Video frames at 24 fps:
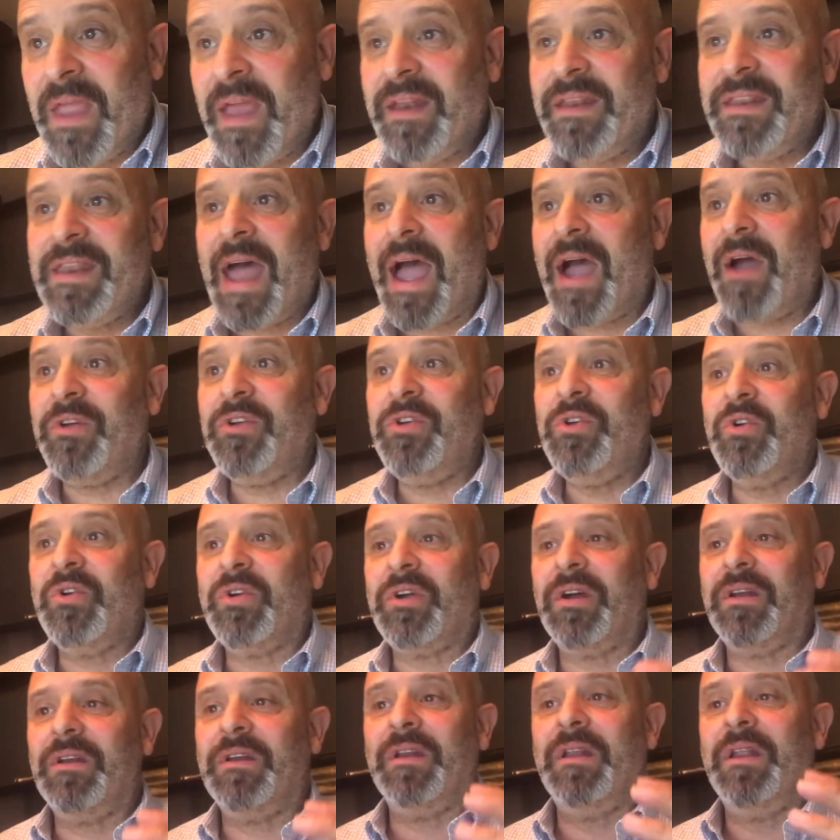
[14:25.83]
Now you
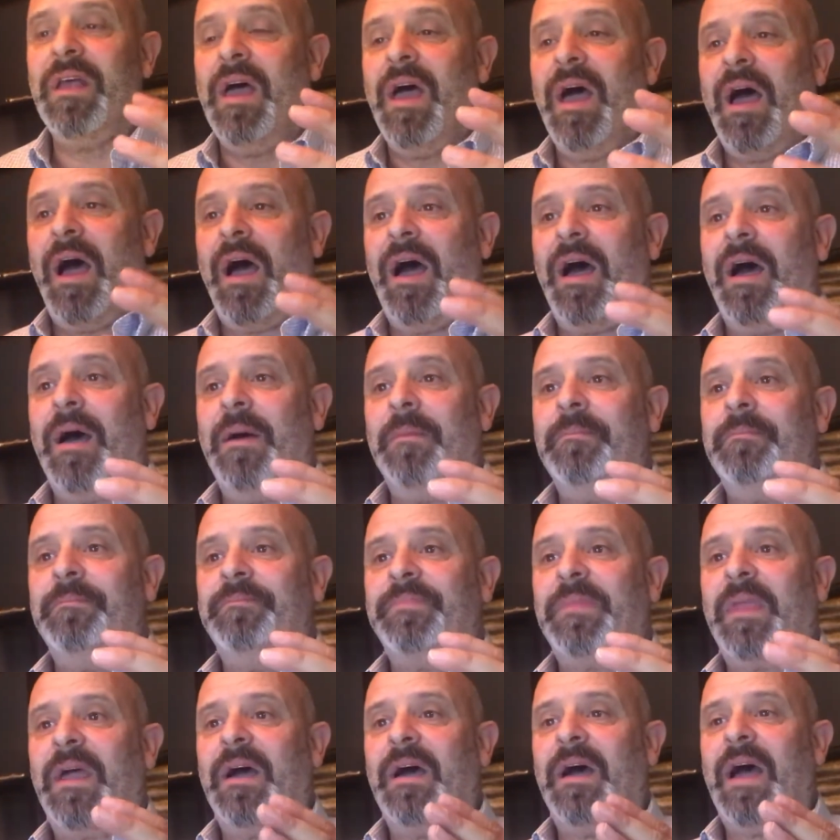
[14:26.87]
can
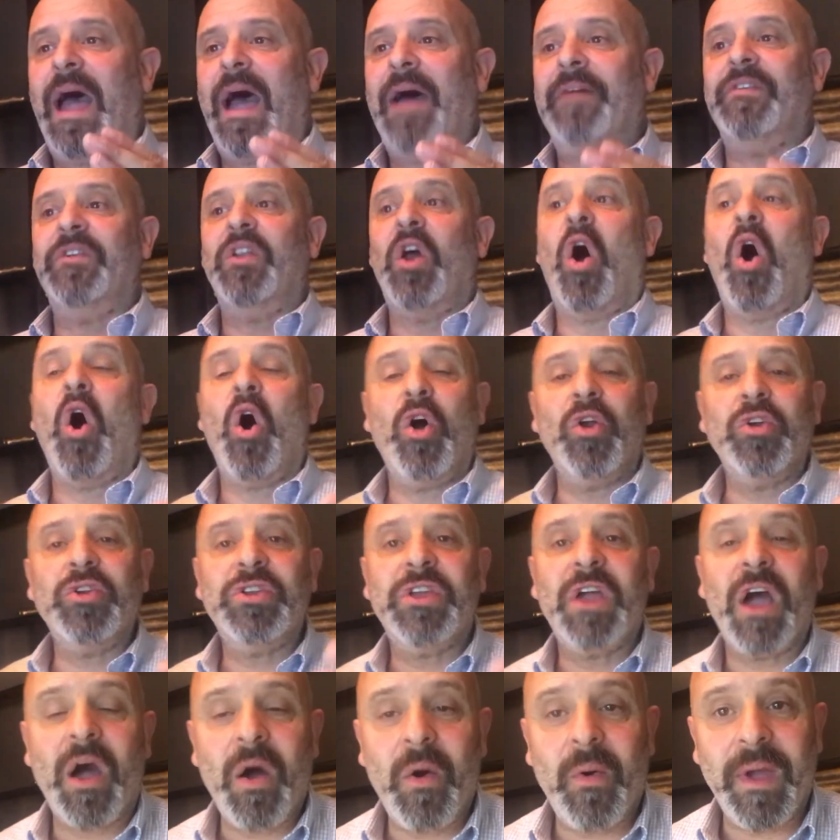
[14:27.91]
have an
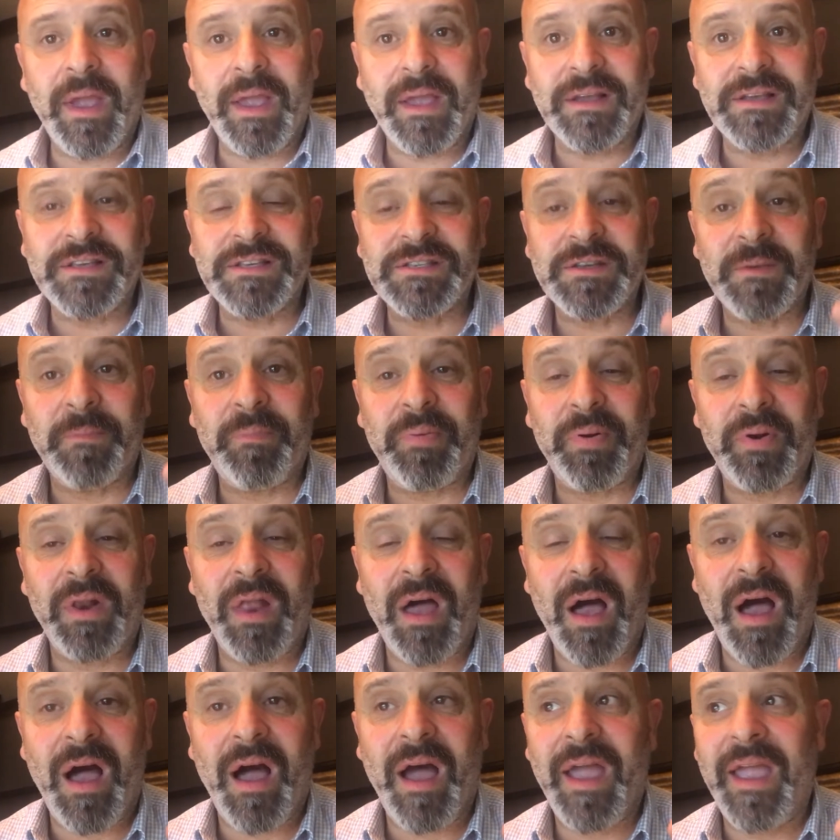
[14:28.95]
ongoing
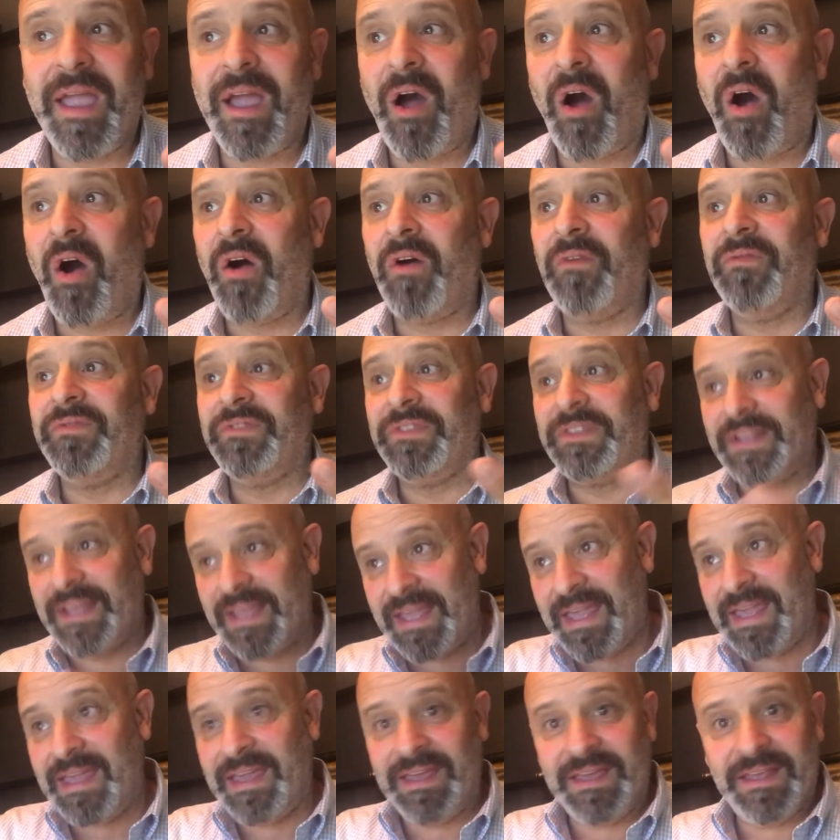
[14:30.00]
supply of
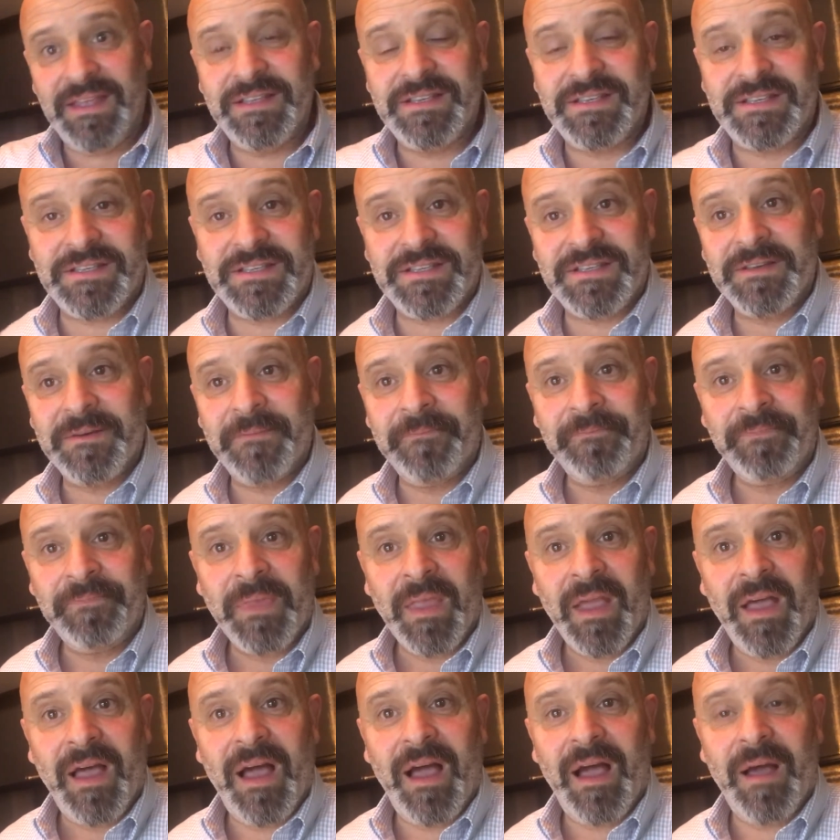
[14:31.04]
leads
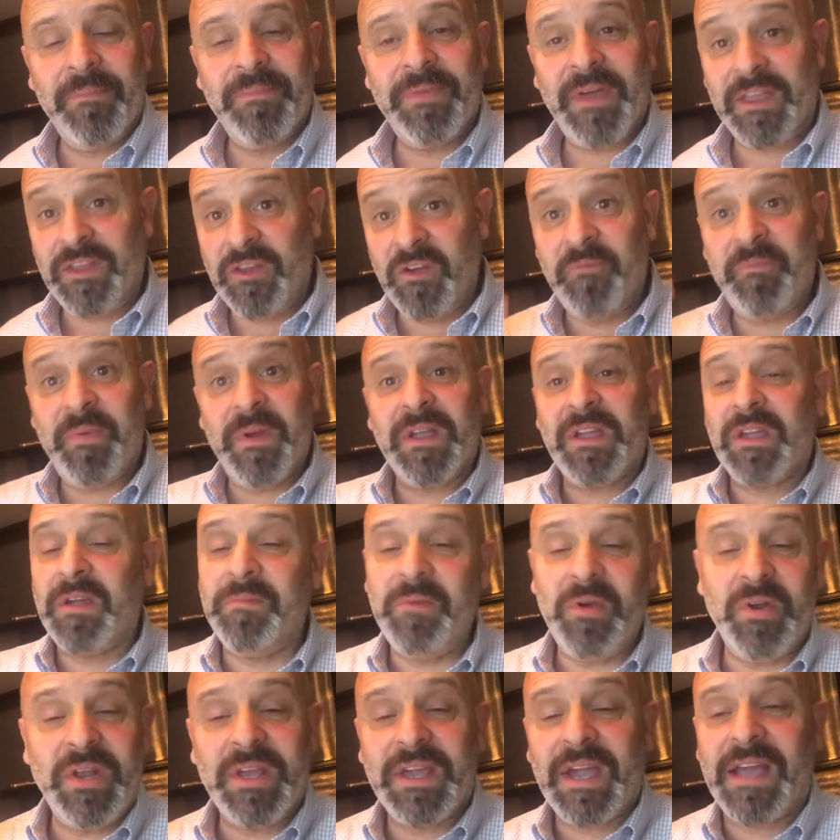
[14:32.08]
that you've been
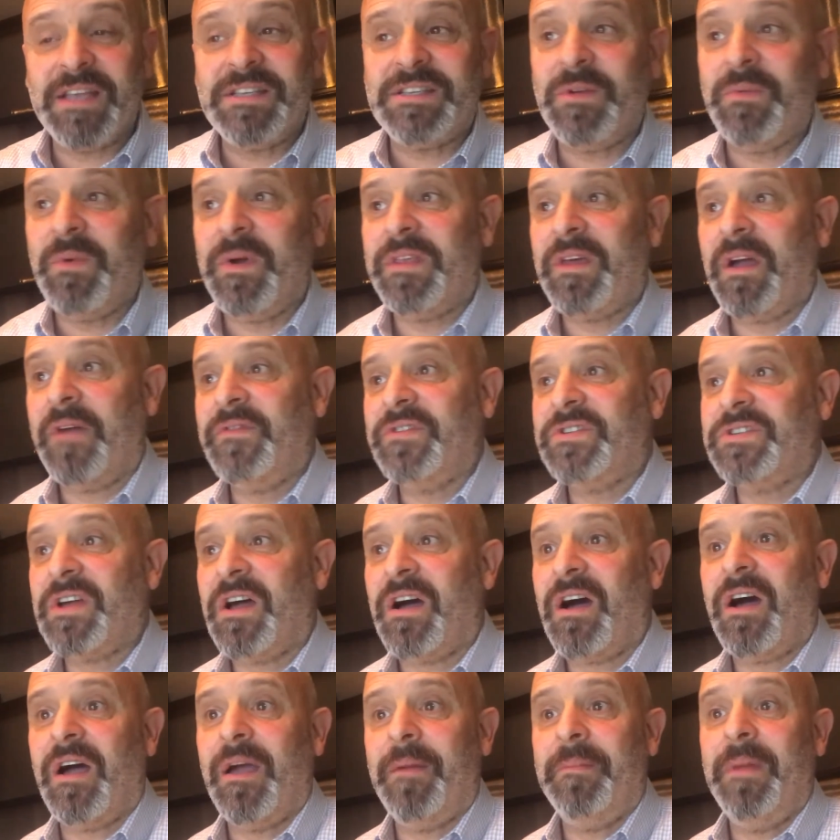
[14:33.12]
communicating with over
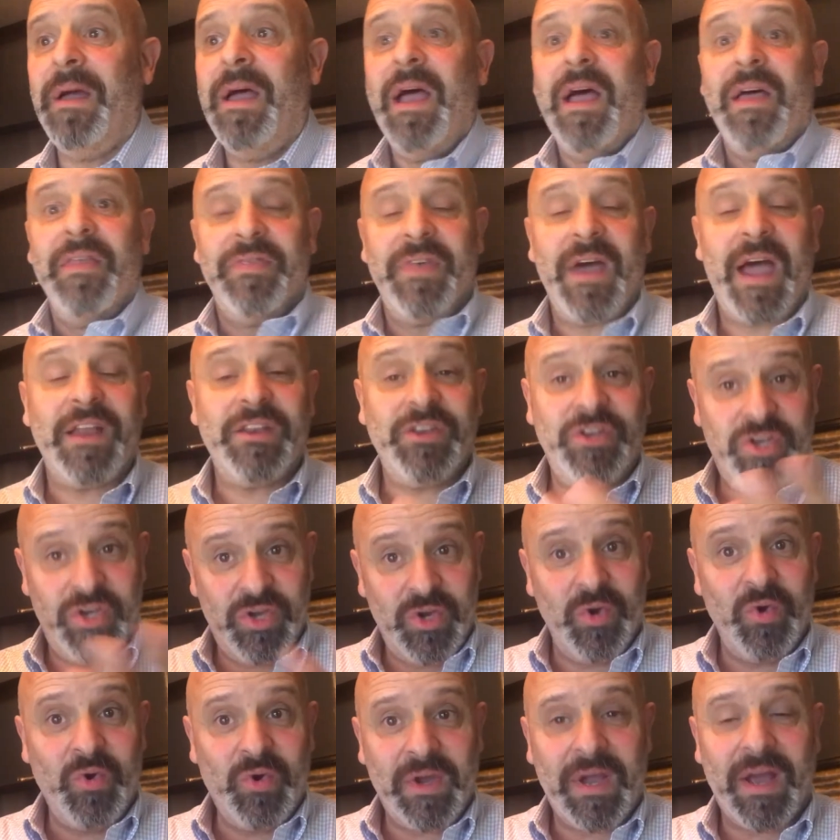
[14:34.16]
time that
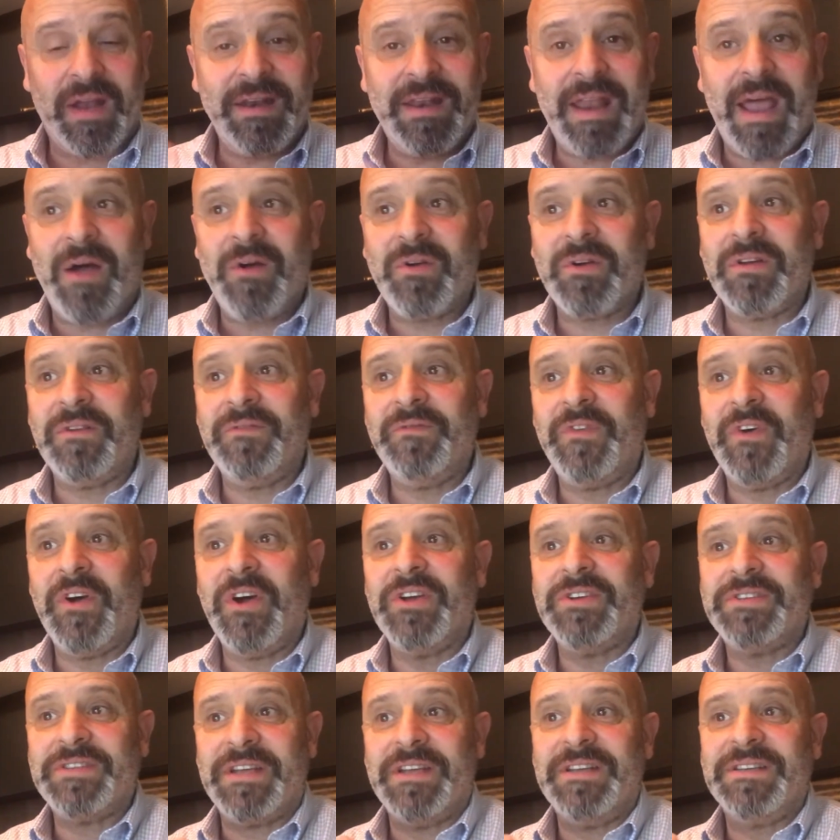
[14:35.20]
you can now
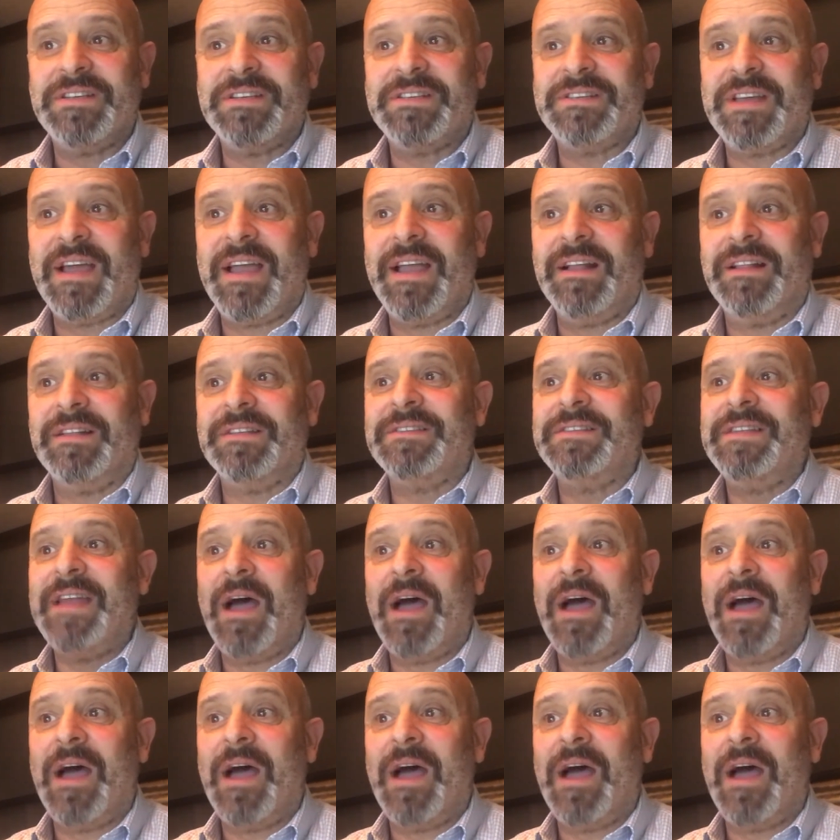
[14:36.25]
convert into sales.